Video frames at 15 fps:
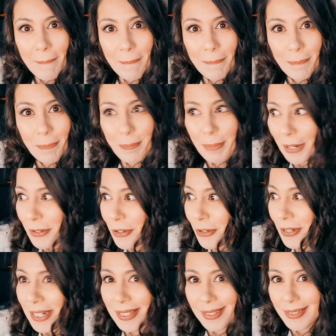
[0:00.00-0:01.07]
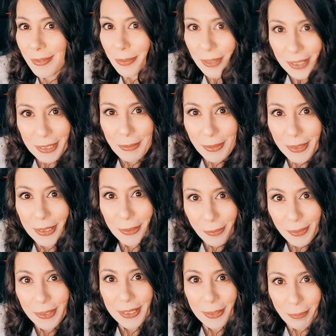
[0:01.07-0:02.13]
boundaries is really, really,
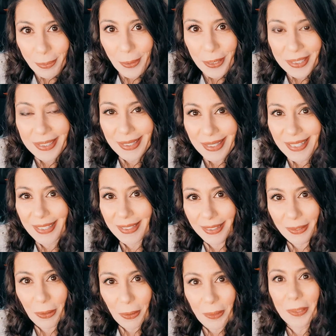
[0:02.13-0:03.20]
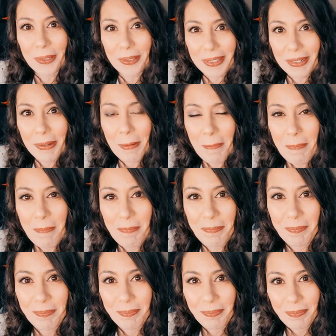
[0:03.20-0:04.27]
really important in this whole
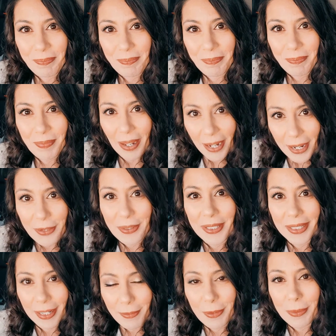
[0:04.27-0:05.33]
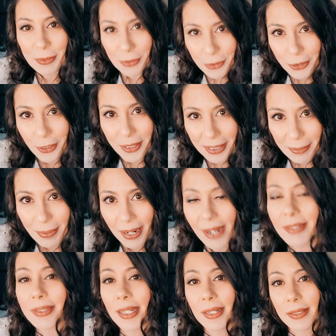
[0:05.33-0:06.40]
honoring everyone's journey
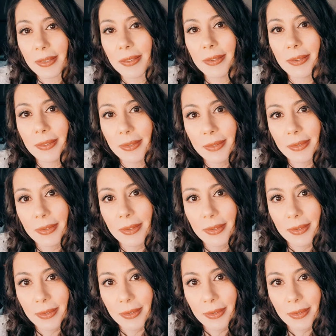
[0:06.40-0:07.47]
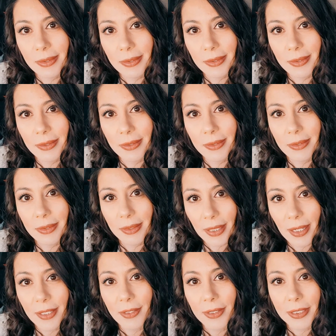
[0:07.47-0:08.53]
process and
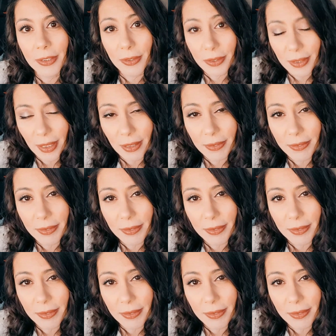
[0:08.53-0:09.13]
honoring yourself.